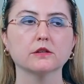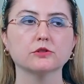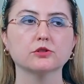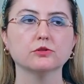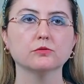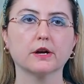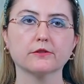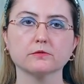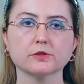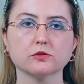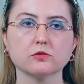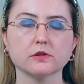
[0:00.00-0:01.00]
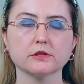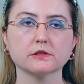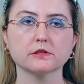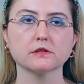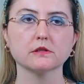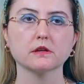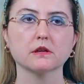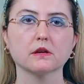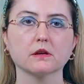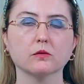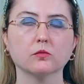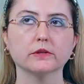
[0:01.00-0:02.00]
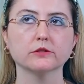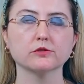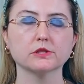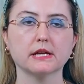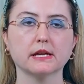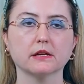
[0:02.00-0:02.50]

to other resorts when you're staying